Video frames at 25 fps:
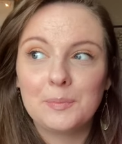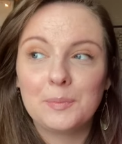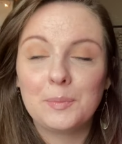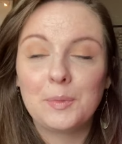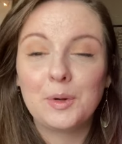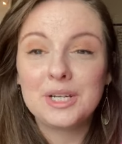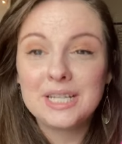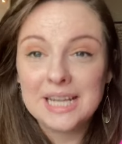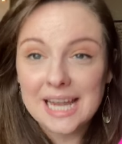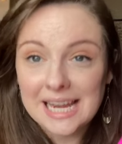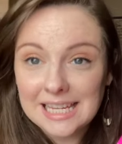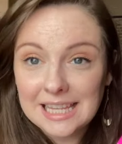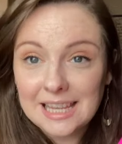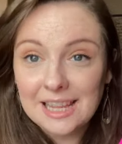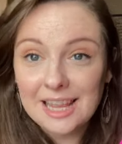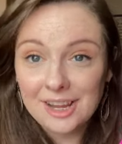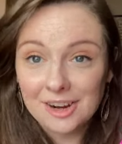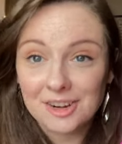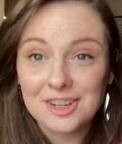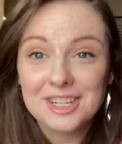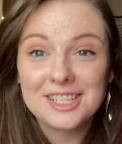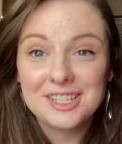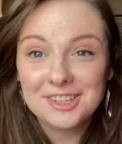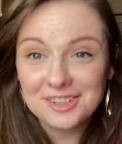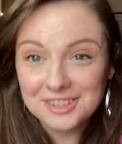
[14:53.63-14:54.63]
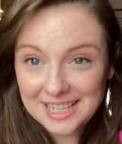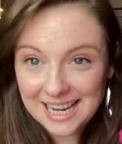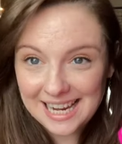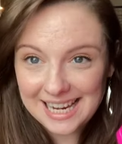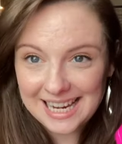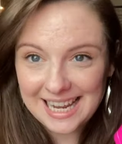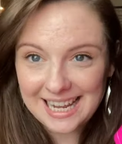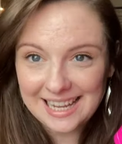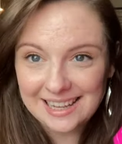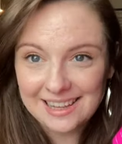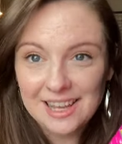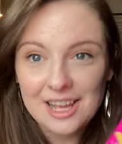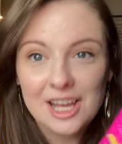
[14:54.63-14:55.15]
pretend that they are still
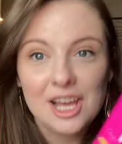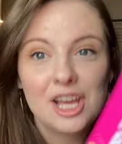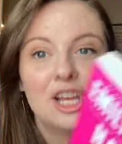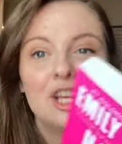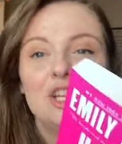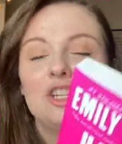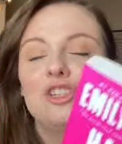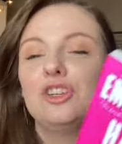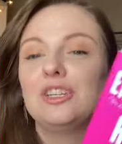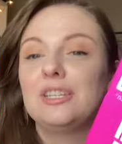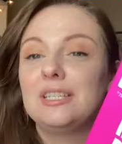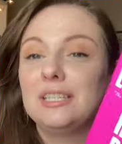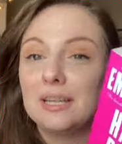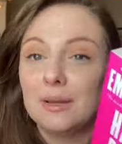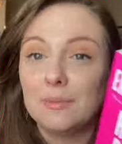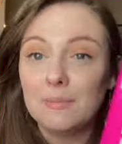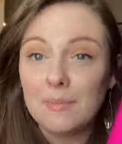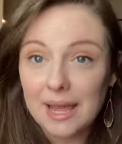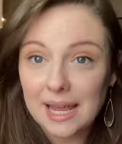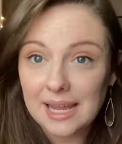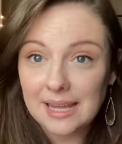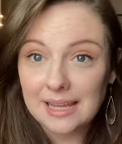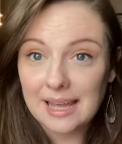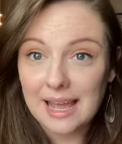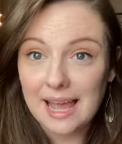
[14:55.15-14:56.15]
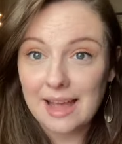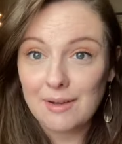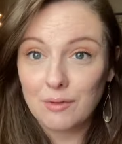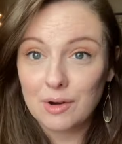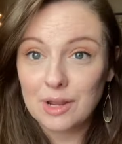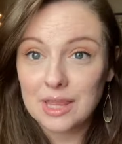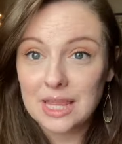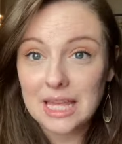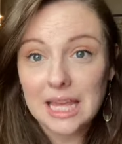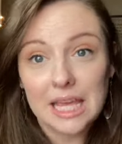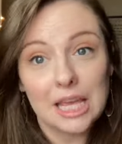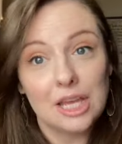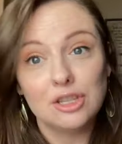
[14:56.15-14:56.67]
dating just to make
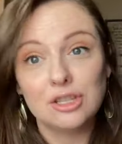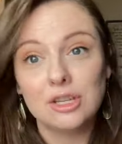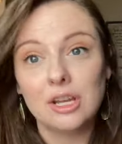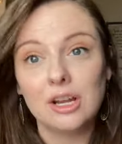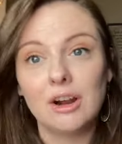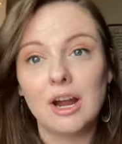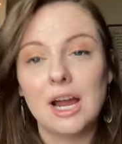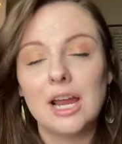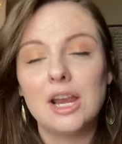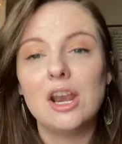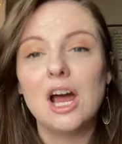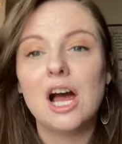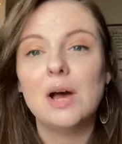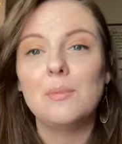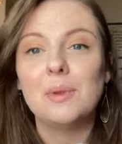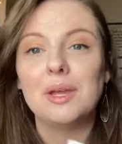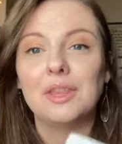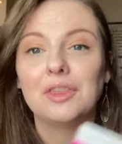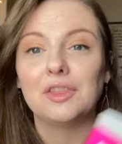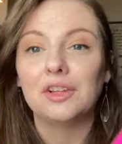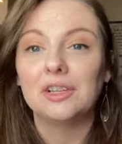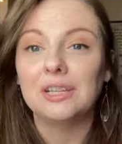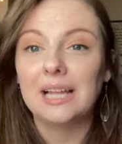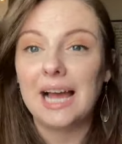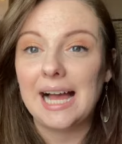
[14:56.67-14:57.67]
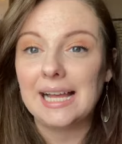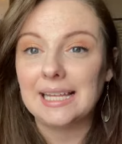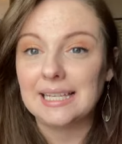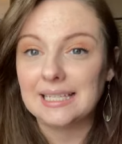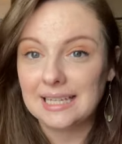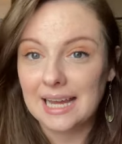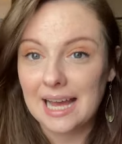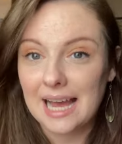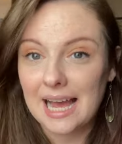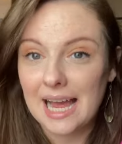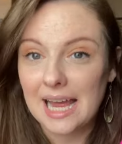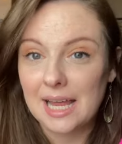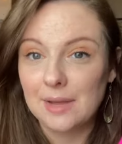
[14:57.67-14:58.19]
everything easier and not make their last
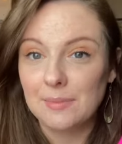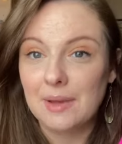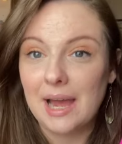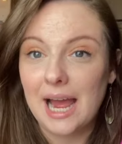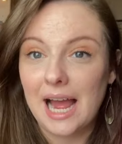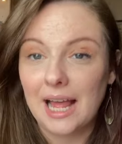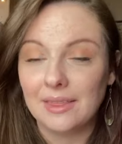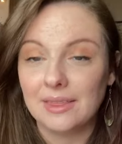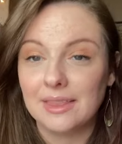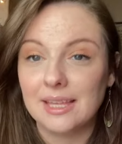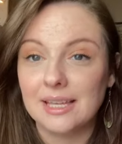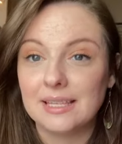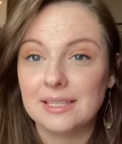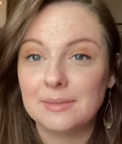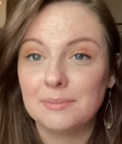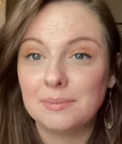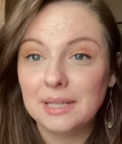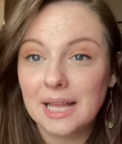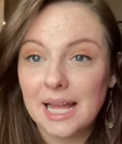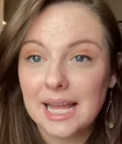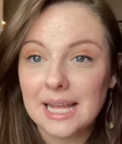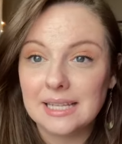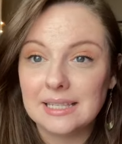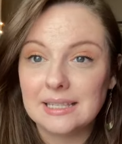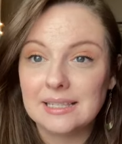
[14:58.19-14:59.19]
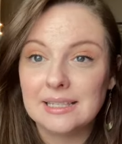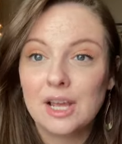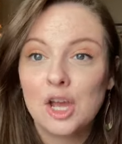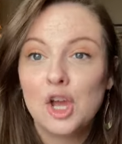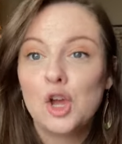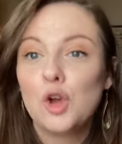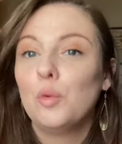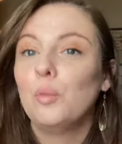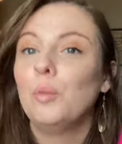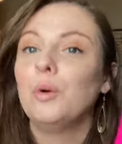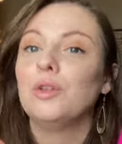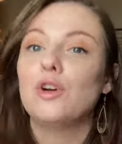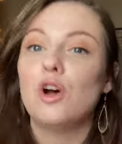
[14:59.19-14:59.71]
time at this place
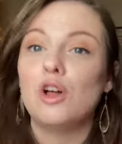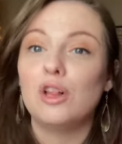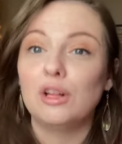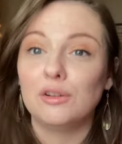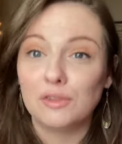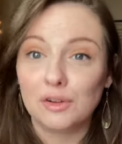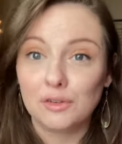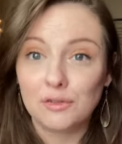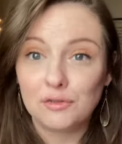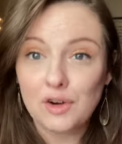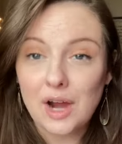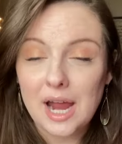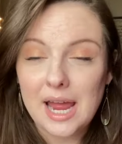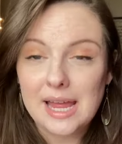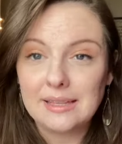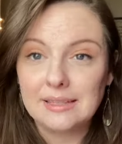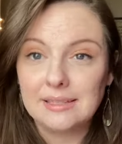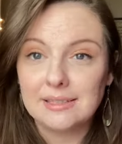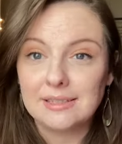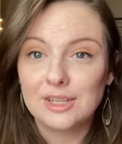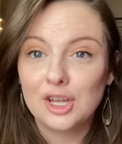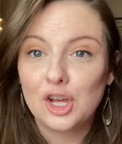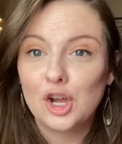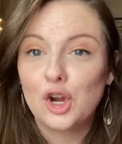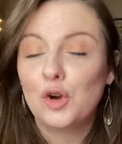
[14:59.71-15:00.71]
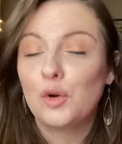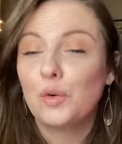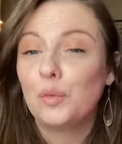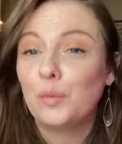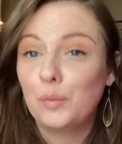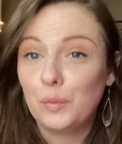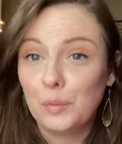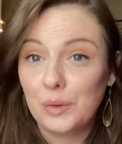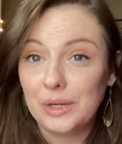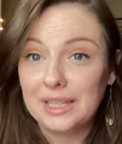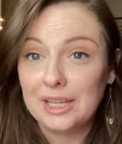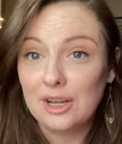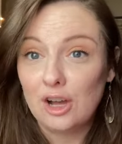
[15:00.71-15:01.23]
with all of their friends
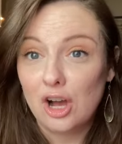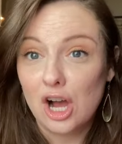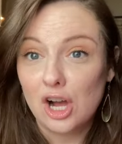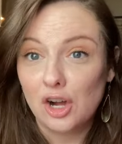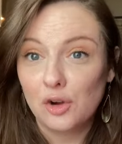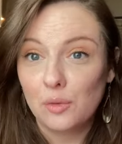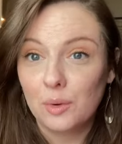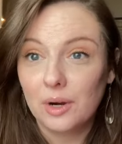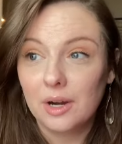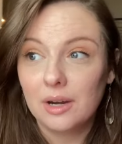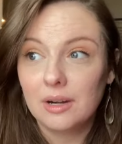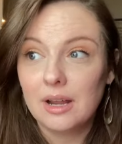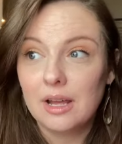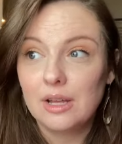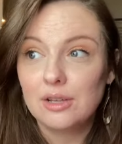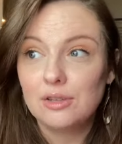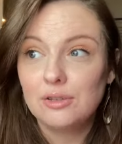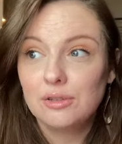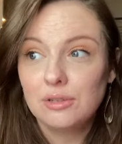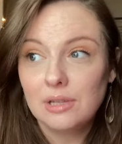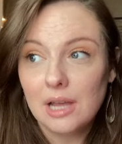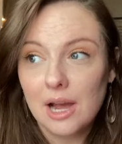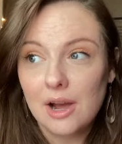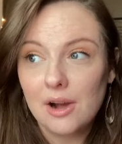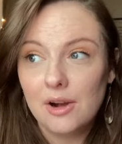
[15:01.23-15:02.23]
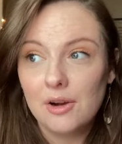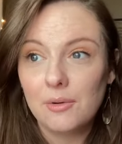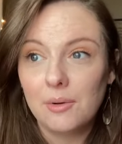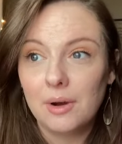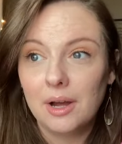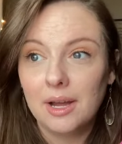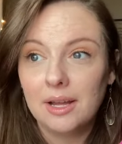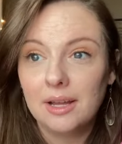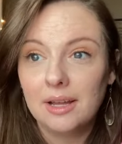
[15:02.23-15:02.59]
really awkward. So